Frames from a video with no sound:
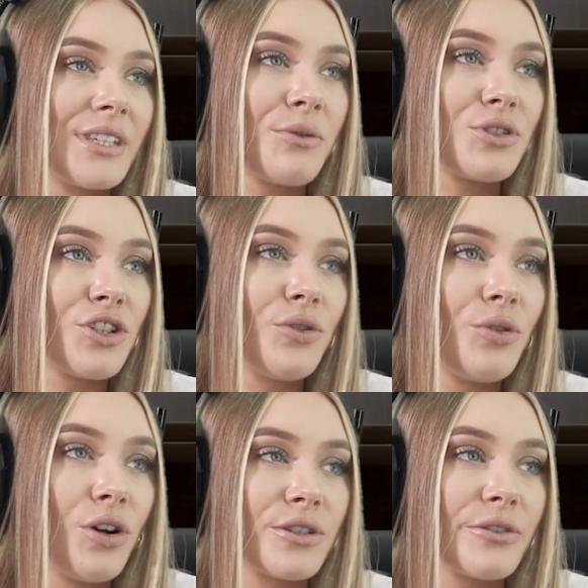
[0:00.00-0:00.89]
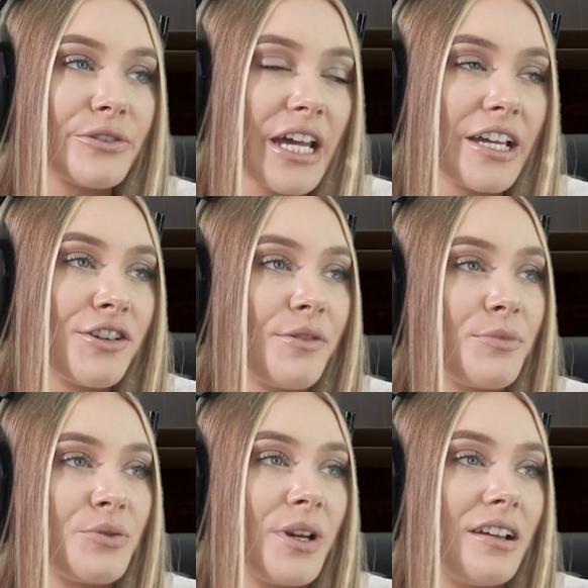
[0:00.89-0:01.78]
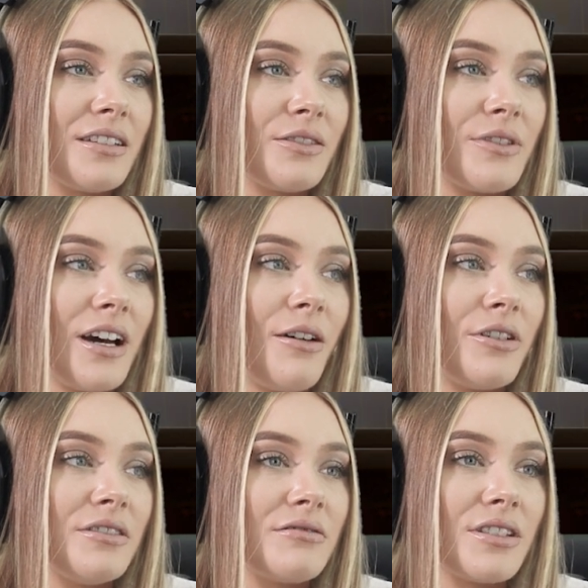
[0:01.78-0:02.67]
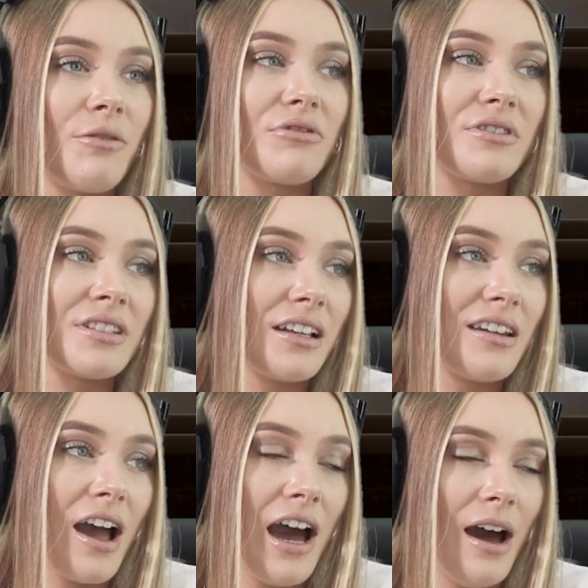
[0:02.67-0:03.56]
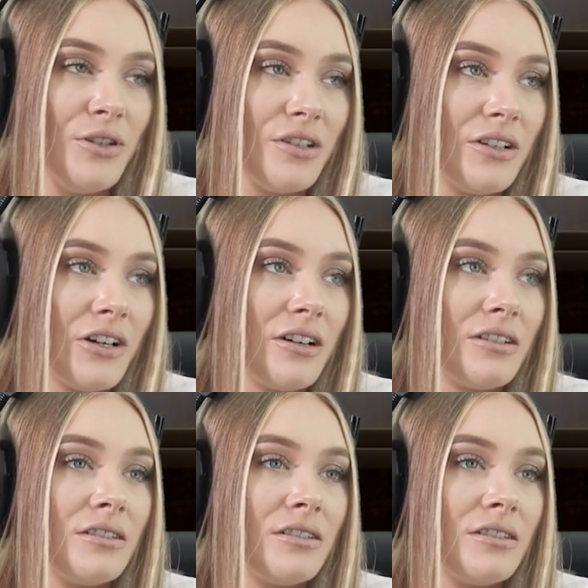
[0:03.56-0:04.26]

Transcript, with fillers: There was no consultation between us on that one, because I would have said absolutely not.